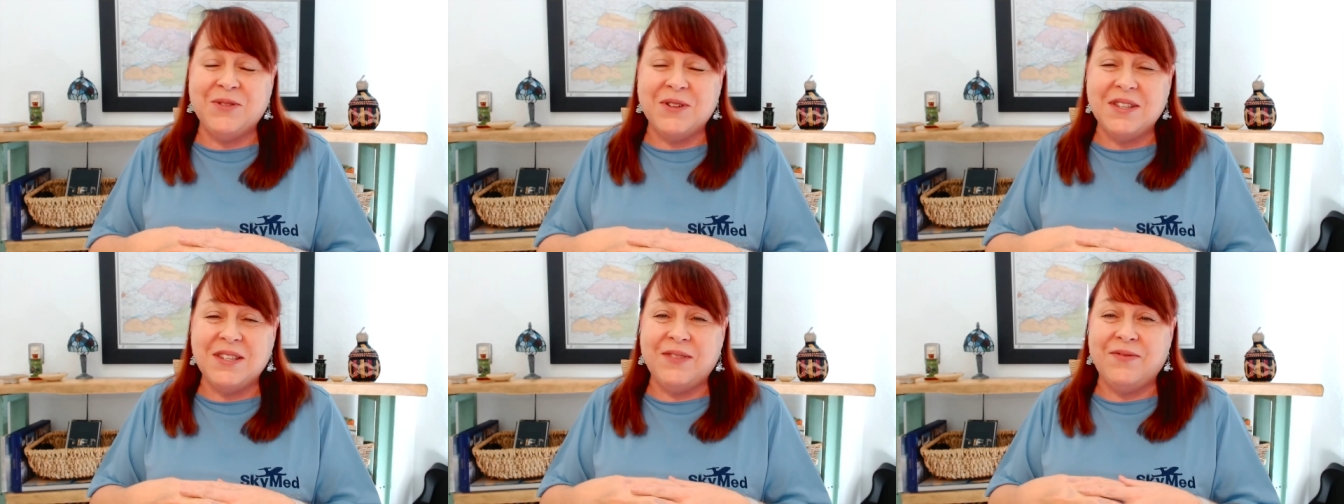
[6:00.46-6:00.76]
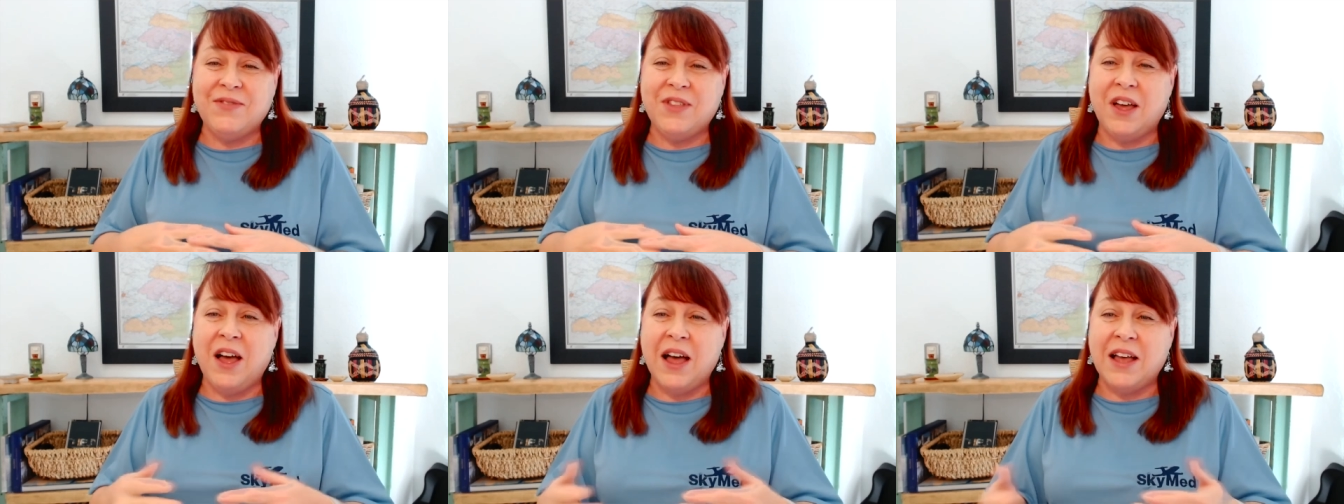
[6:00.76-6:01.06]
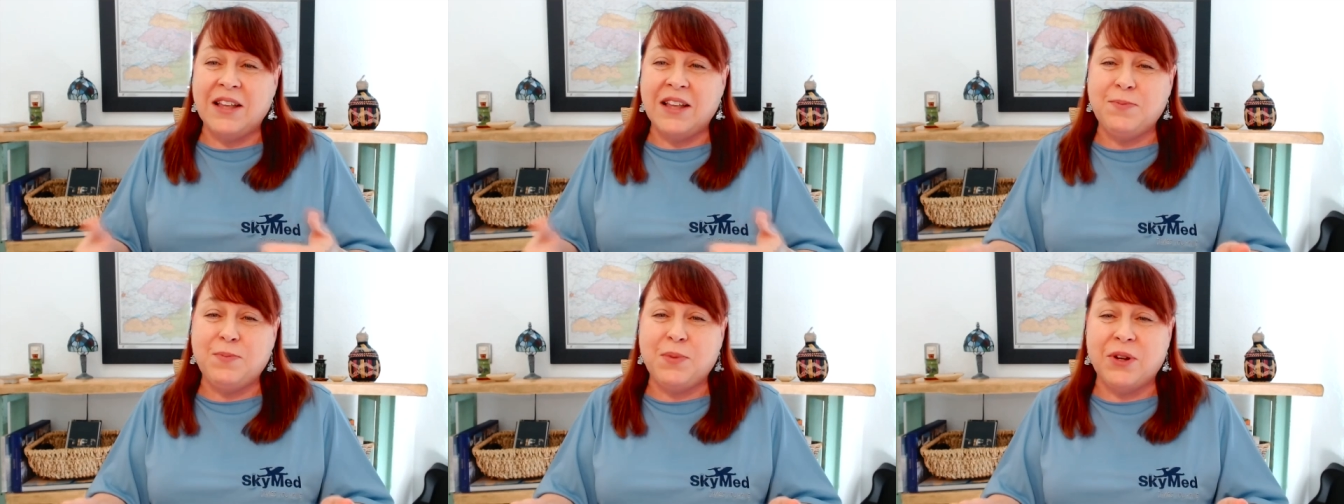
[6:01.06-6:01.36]
entrance of the
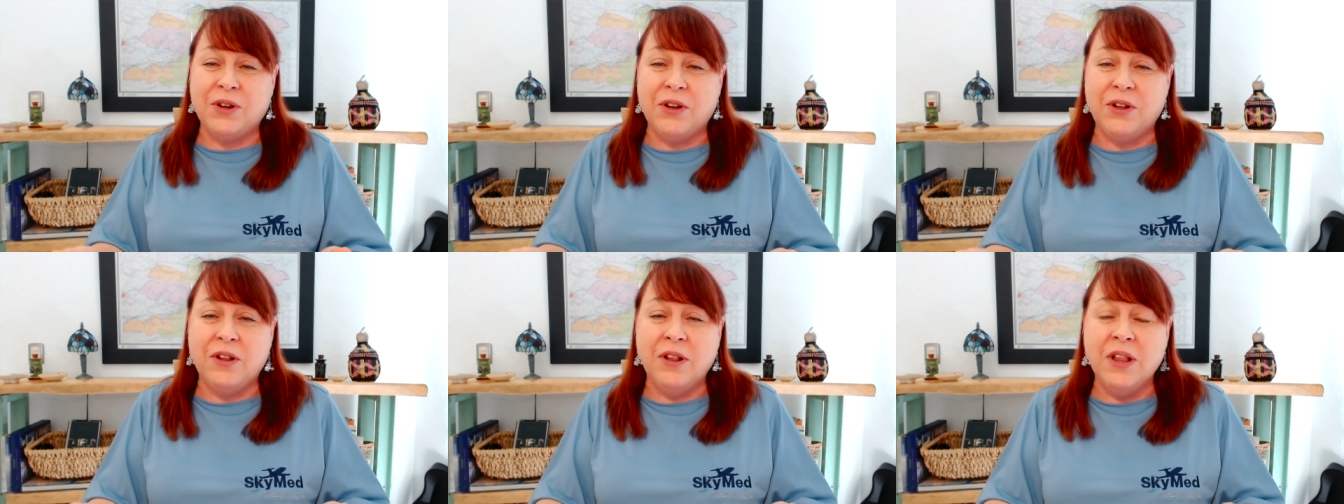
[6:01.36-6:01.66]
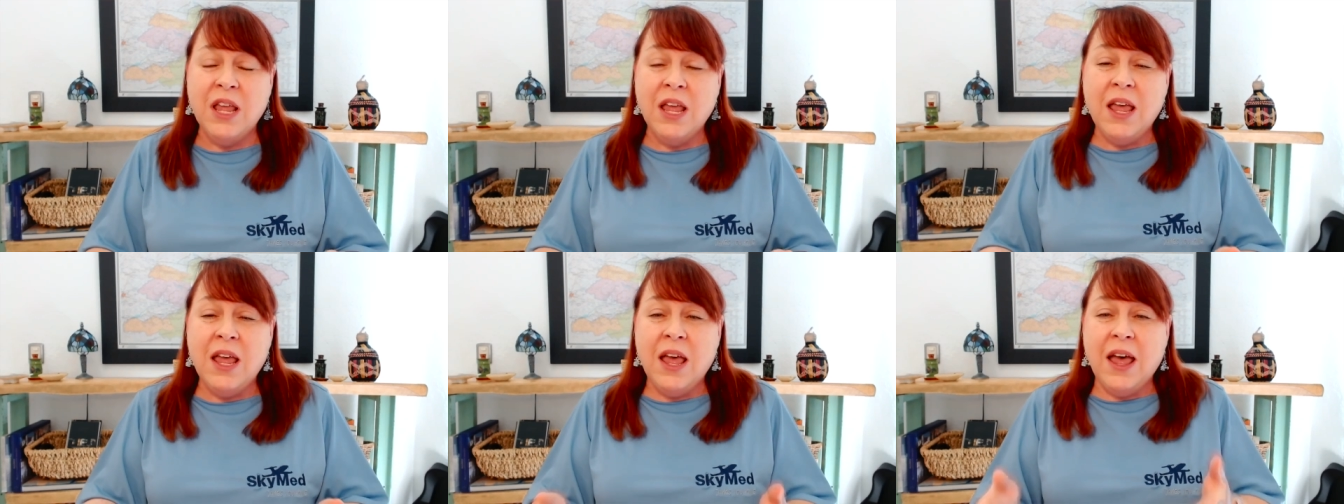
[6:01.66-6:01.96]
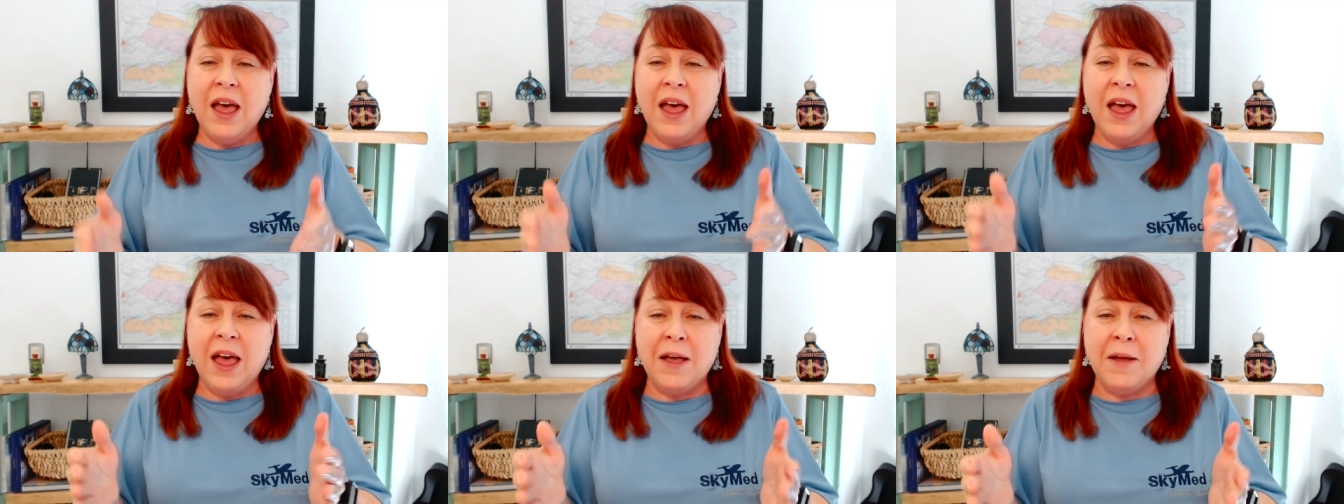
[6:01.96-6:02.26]
hospital.
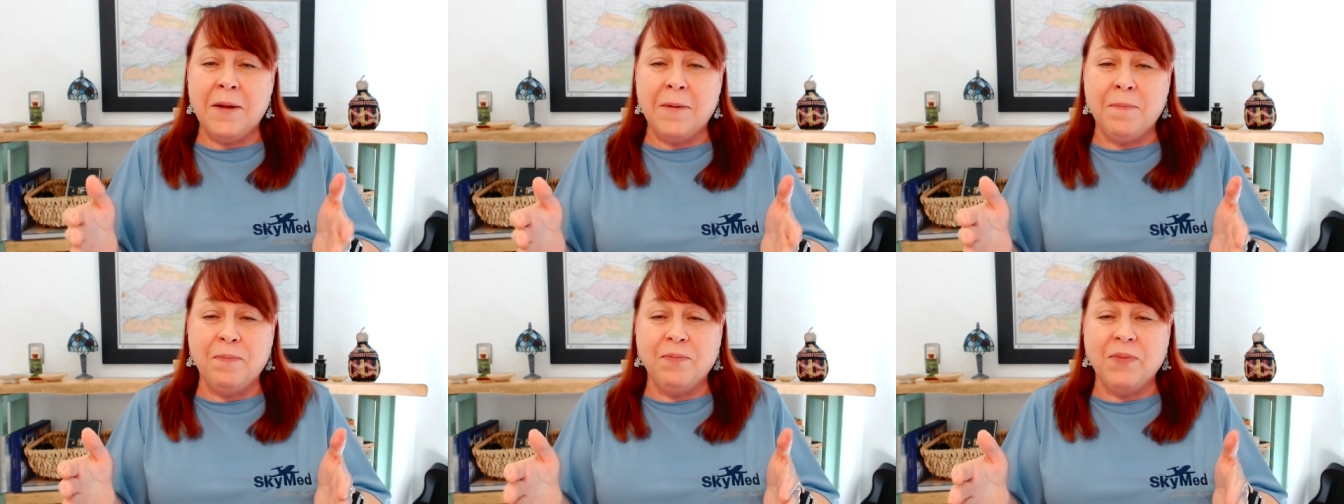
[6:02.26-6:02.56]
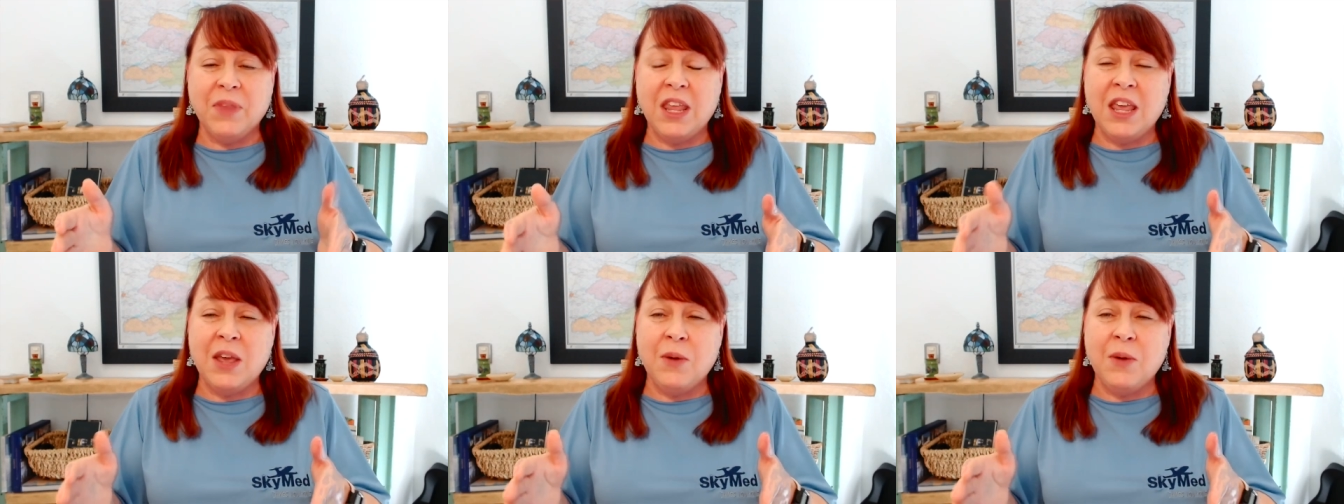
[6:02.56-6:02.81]
Um,